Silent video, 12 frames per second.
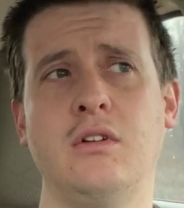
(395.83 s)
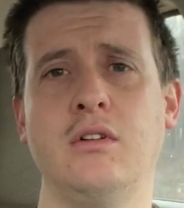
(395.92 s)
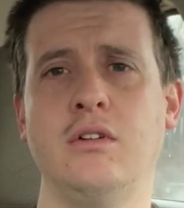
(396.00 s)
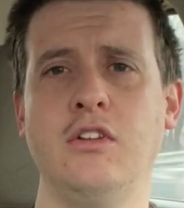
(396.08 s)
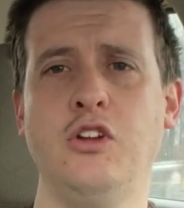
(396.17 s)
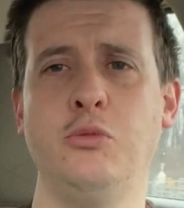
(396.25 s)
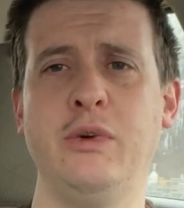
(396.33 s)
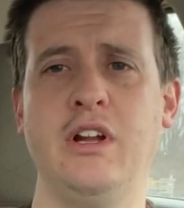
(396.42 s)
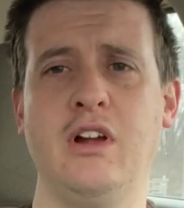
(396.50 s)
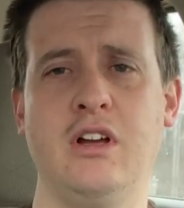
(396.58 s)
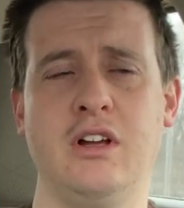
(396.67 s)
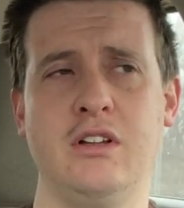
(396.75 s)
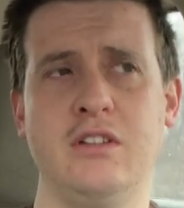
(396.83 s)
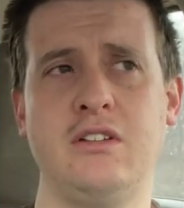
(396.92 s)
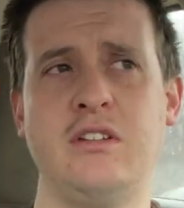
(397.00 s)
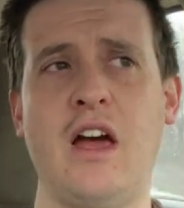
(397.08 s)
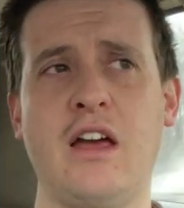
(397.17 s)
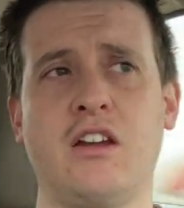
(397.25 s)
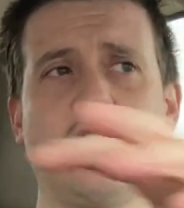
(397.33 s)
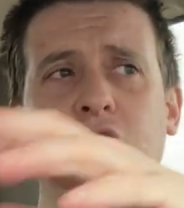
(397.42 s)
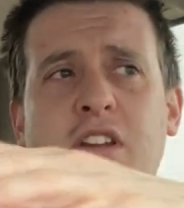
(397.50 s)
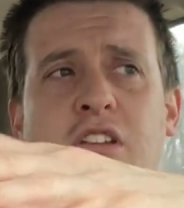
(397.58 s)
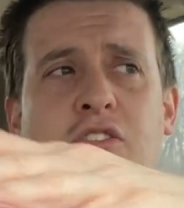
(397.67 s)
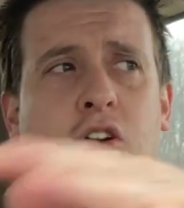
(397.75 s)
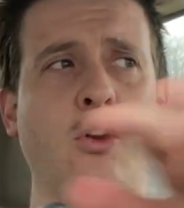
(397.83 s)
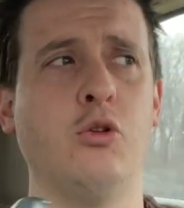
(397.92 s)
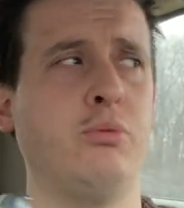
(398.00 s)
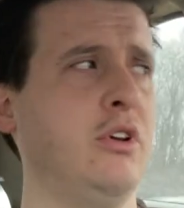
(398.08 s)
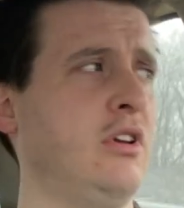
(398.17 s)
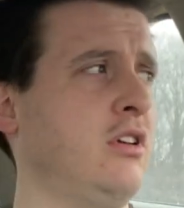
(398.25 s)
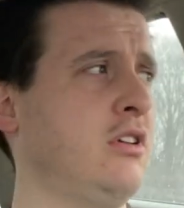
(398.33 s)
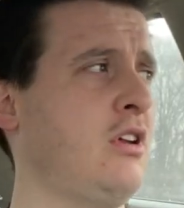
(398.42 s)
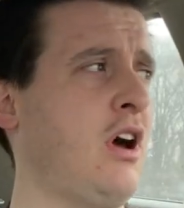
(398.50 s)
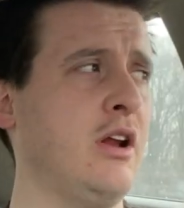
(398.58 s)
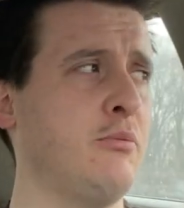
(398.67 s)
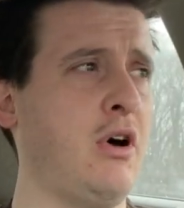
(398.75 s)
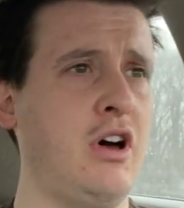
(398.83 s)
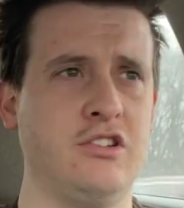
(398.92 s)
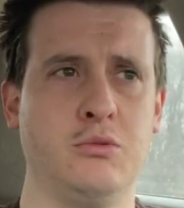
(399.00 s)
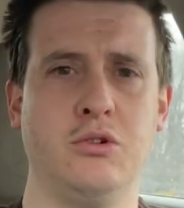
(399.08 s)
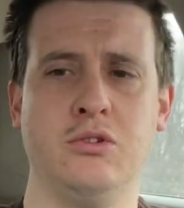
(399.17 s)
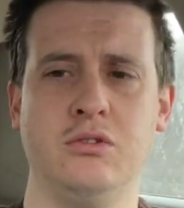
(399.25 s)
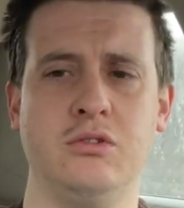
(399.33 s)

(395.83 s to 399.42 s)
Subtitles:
A little bit technically difficult, but not impossible.